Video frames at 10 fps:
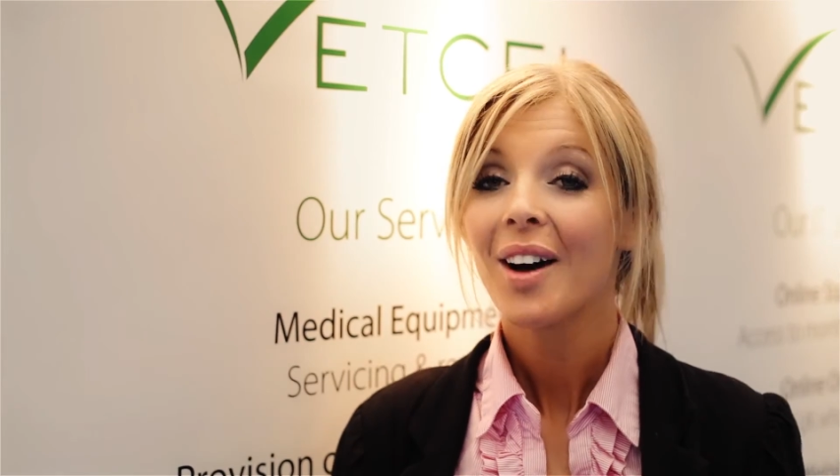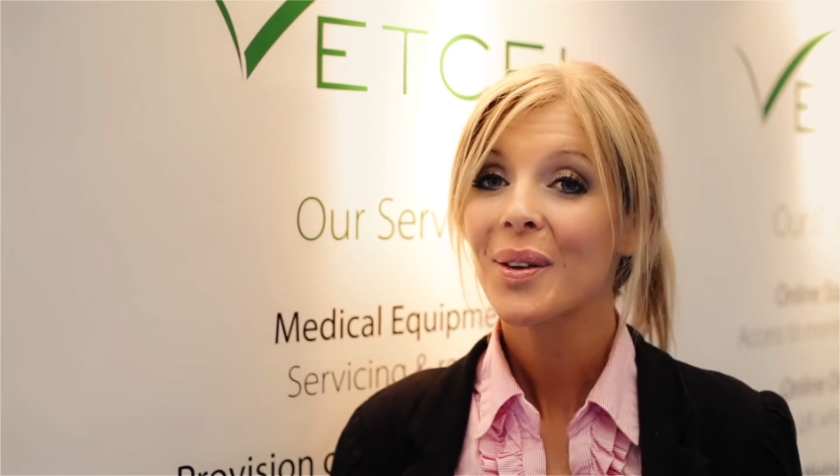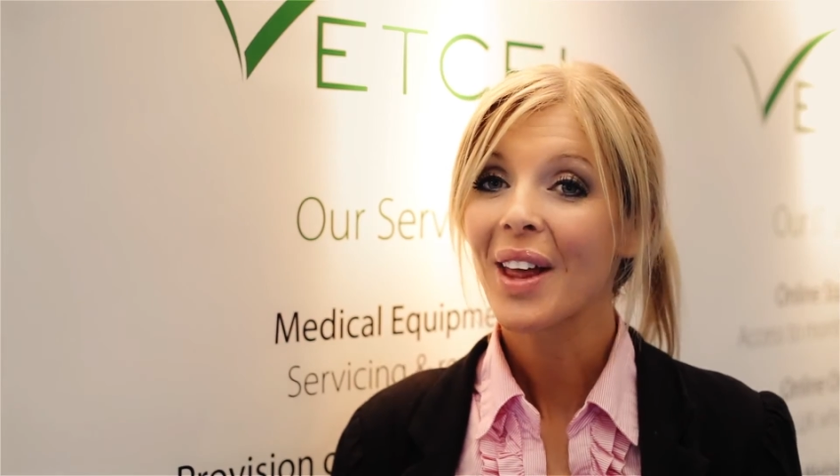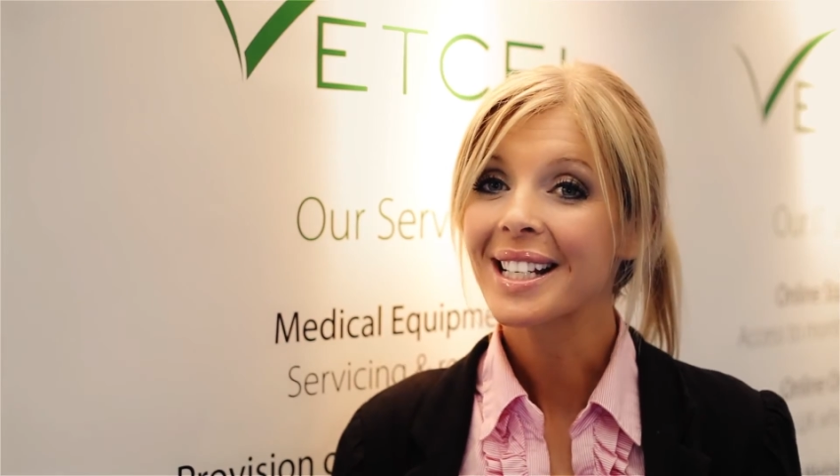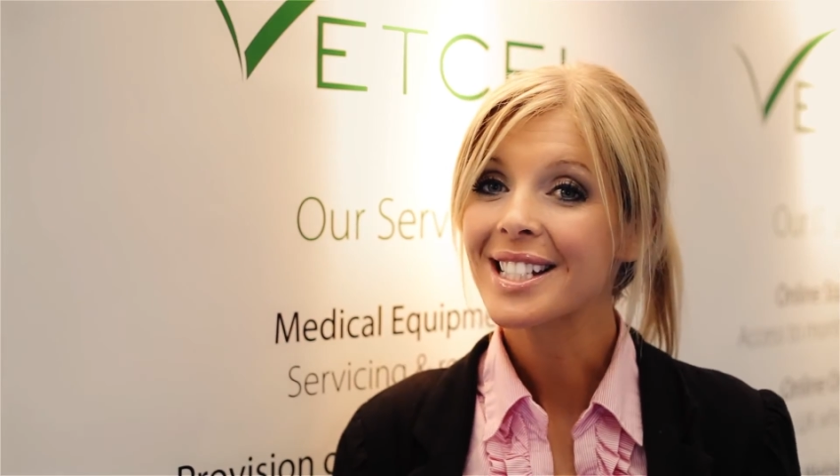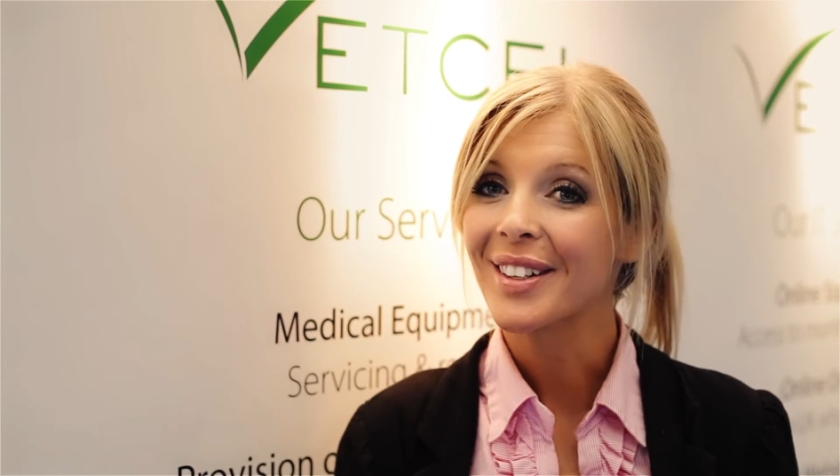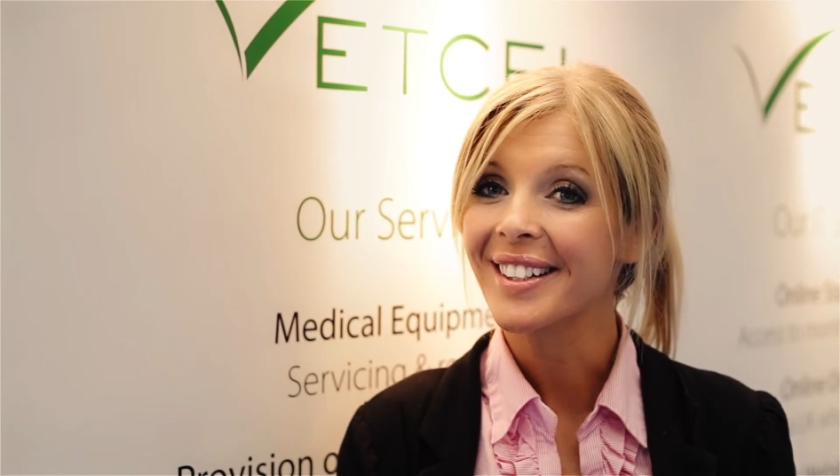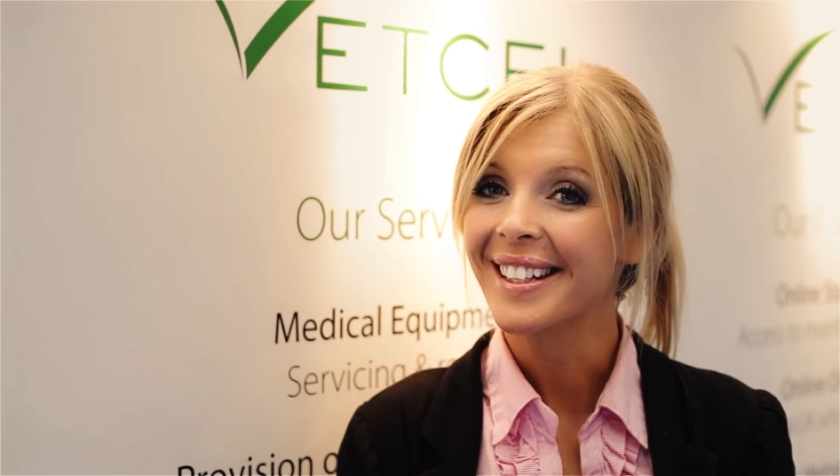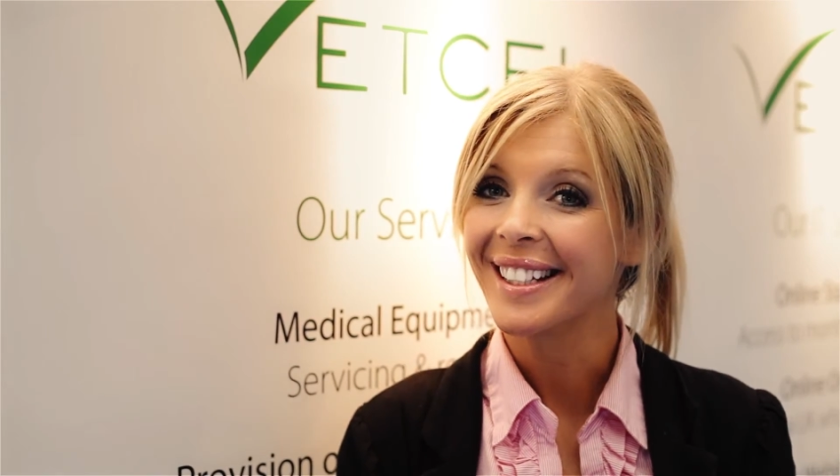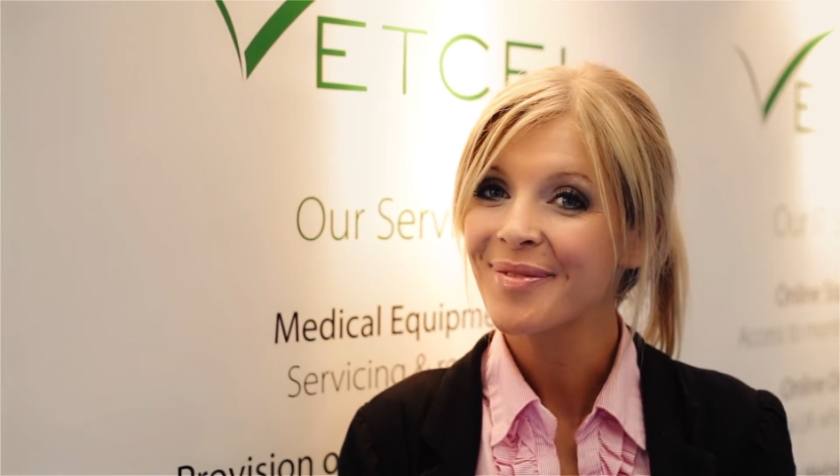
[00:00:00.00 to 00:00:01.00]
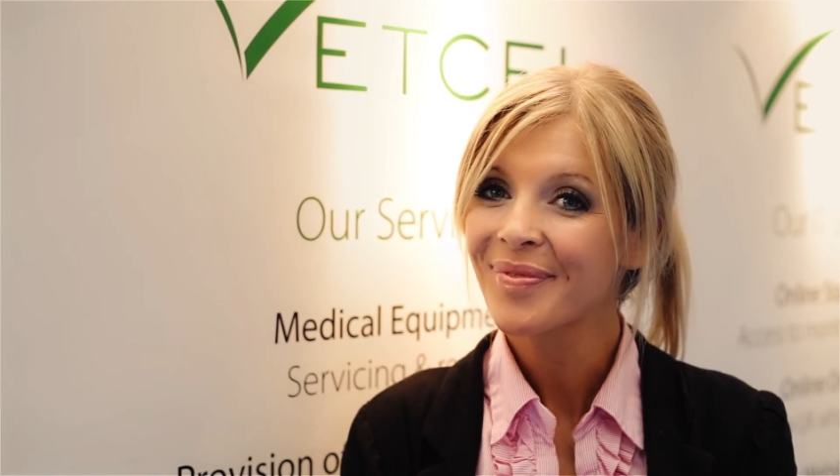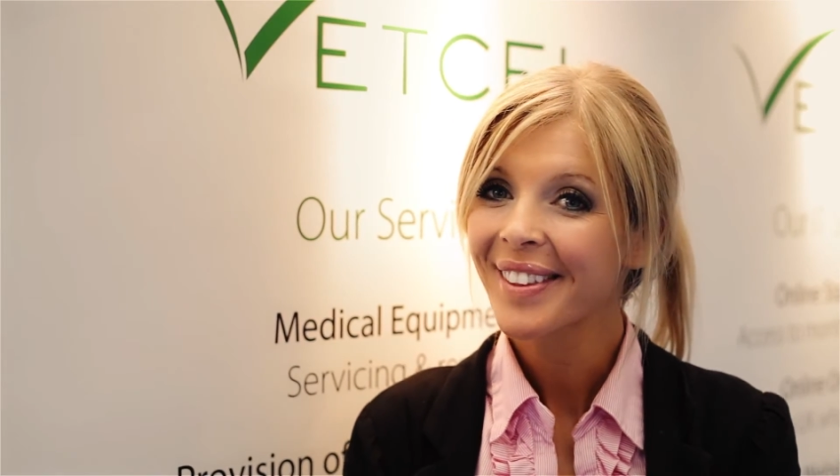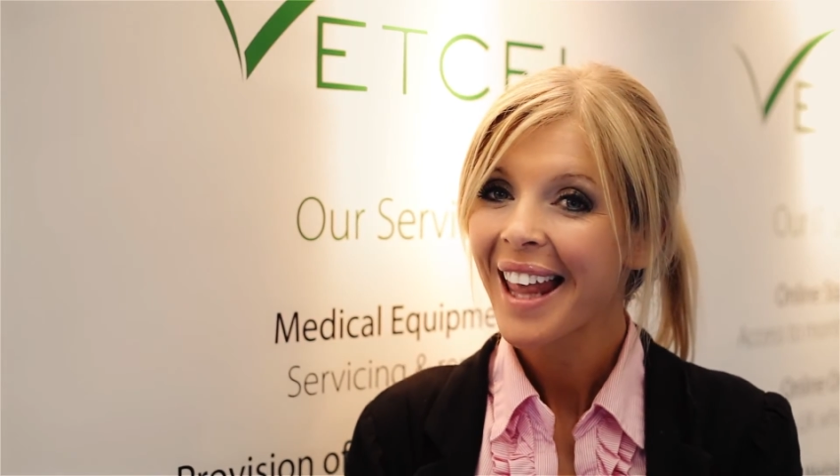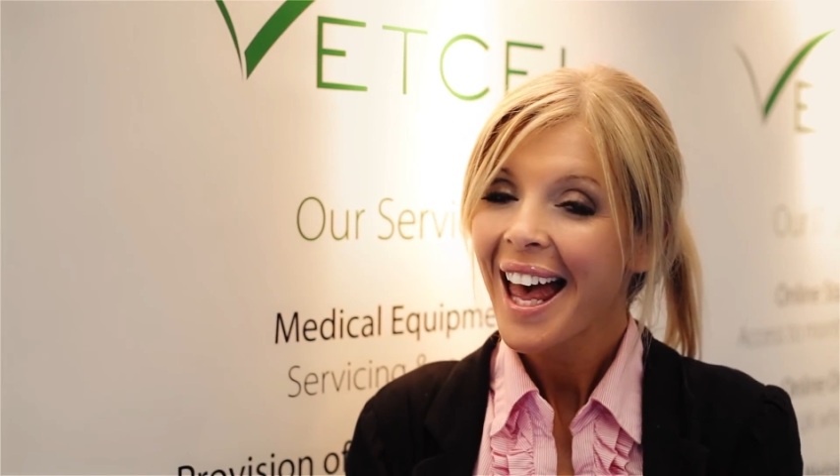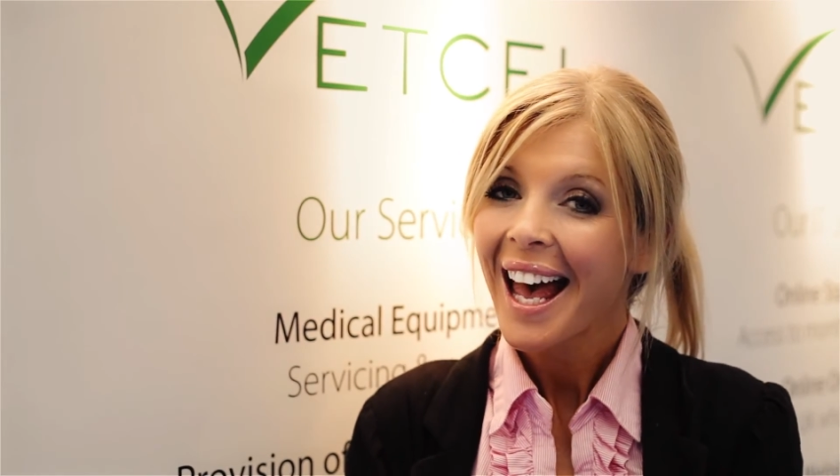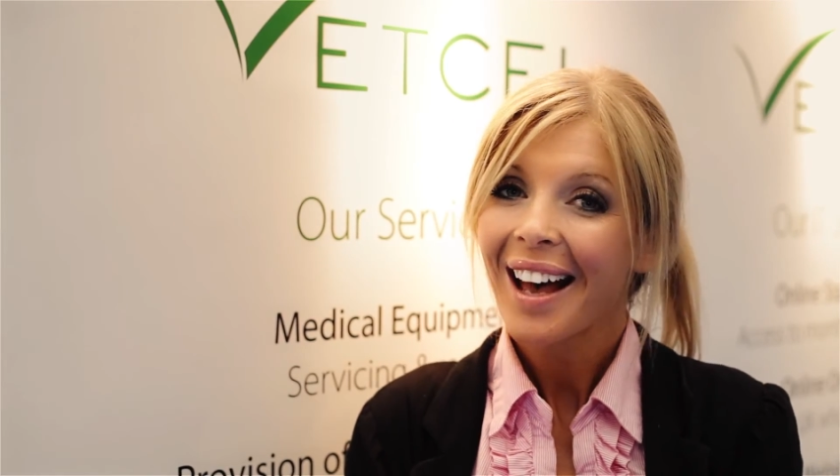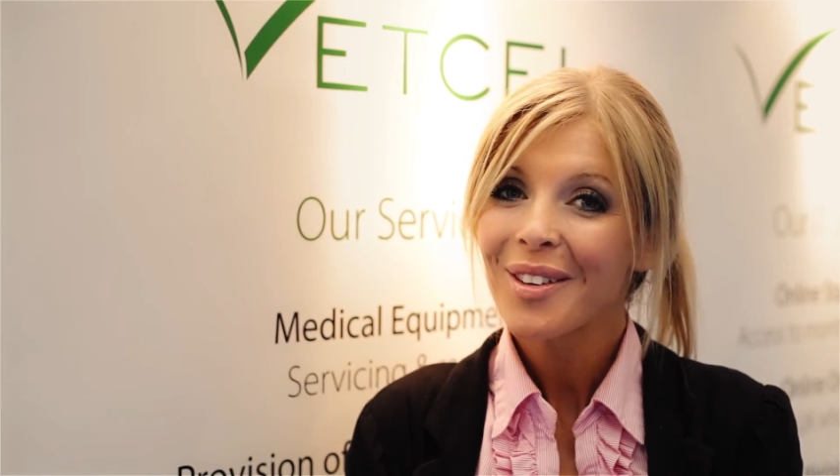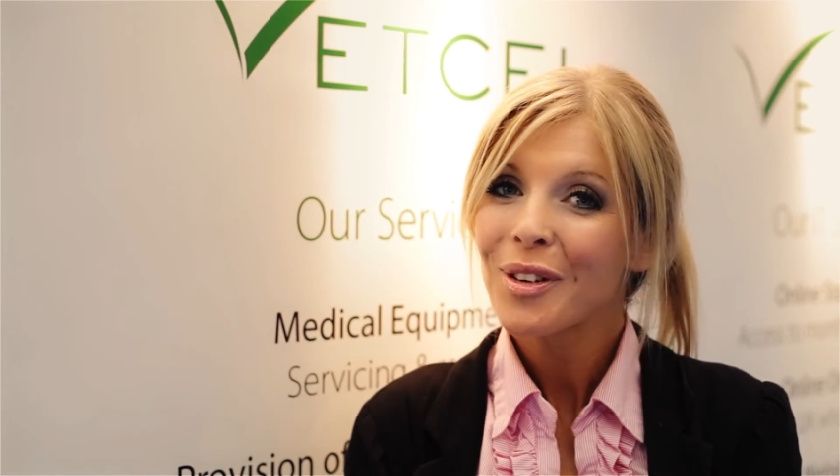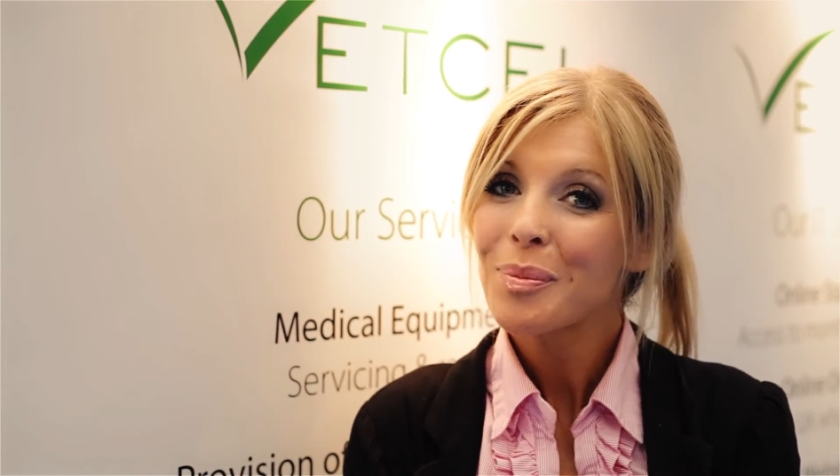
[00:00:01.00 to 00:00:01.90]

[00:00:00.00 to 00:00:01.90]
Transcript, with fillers: Well, thanks, Jonathan. And